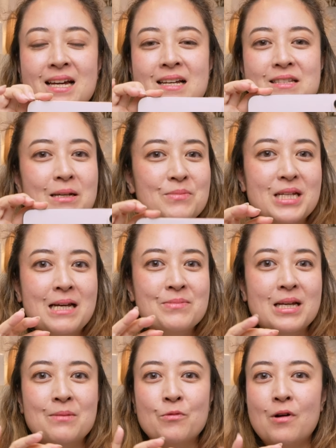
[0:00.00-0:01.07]
Sometimes
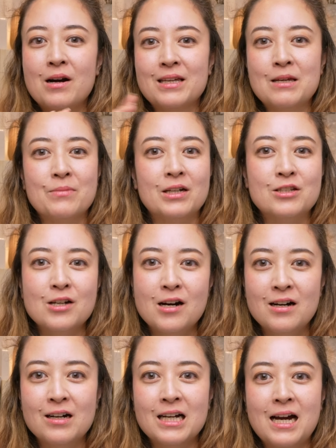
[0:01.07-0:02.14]
I'm walking my
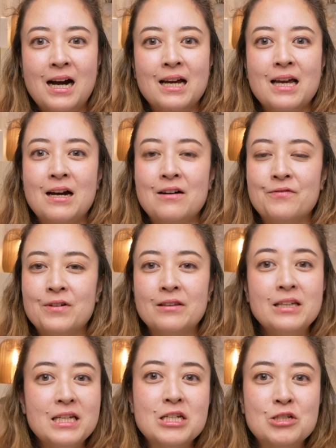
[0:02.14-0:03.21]
dog, I have a
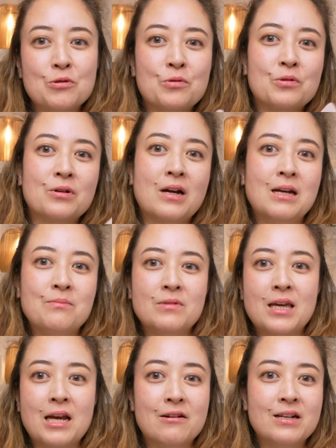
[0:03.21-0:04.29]
leash or I'm
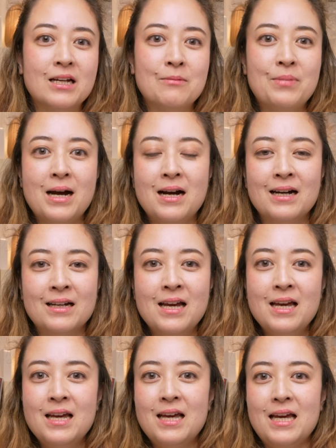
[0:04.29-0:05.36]
carrying a bag
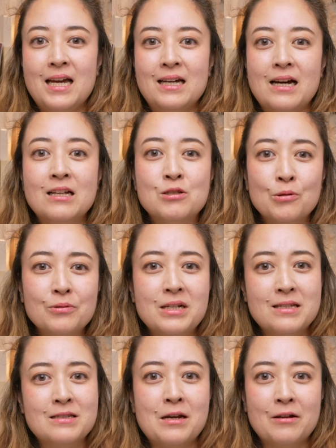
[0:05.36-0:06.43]
and I don't
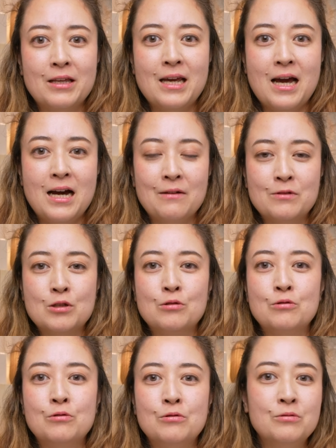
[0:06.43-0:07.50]
necessarily have
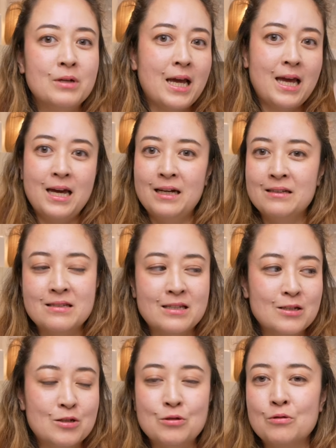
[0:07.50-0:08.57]
two hands
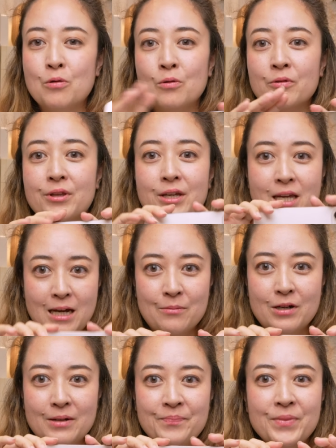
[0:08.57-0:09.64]
to hold the
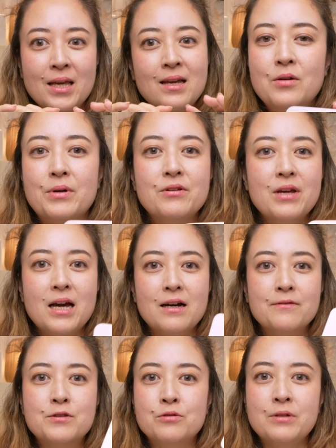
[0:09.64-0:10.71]
camera. When you
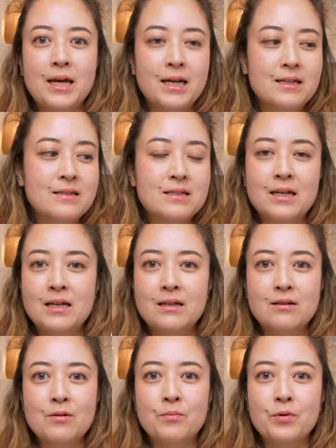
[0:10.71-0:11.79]
have two hands
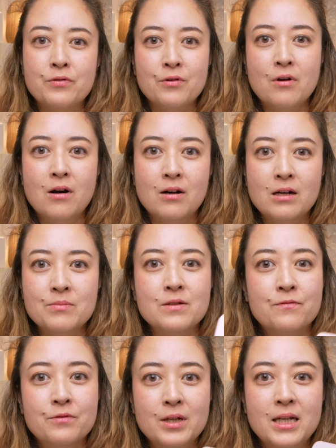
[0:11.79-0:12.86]
and both your arms
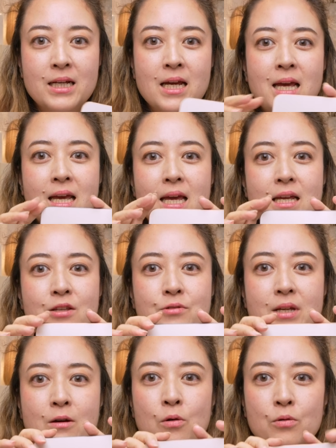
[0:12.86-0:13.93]
free and you
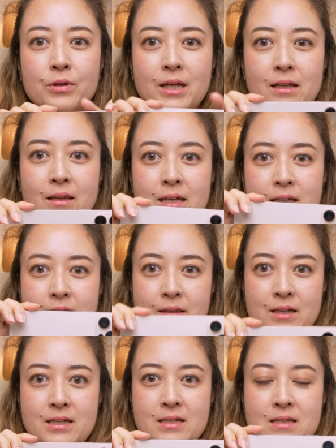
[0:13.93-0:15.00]
can hold it like
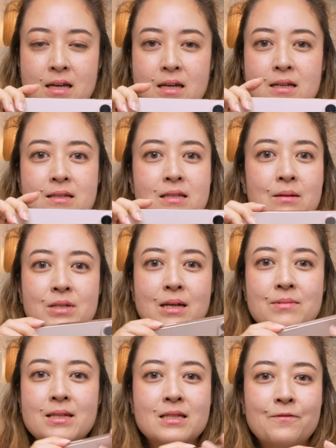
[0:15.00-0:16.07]
this,
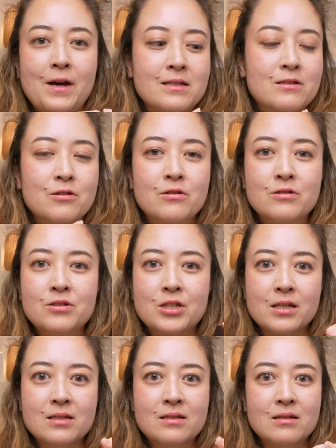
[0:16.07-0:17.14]
sometimes it's faster to
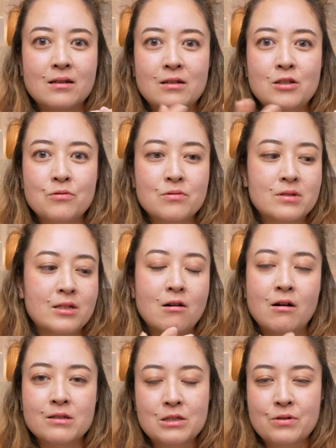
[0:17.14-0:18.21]
just use the
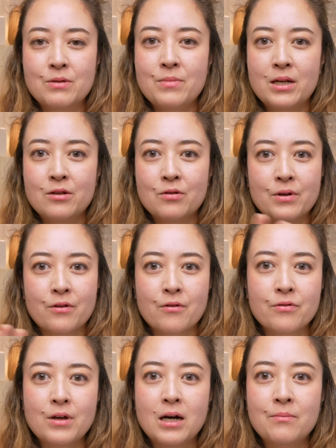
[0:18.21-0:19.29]
on-screen menu with your
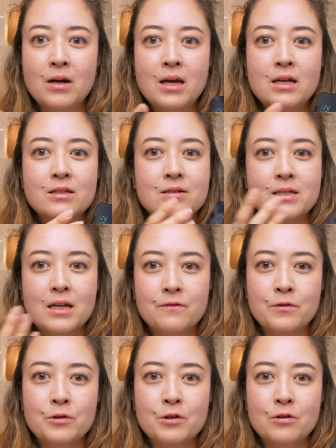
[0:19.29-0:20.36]
thumb to take a
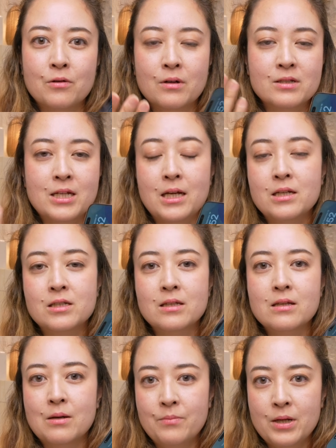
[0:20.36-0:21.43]
photo or change
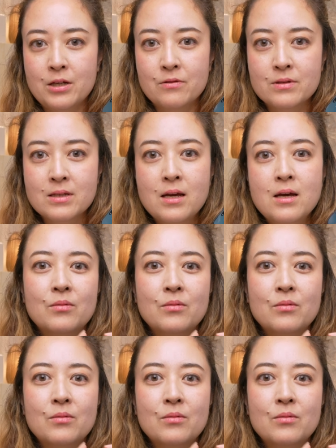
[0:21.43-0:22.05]
some menus.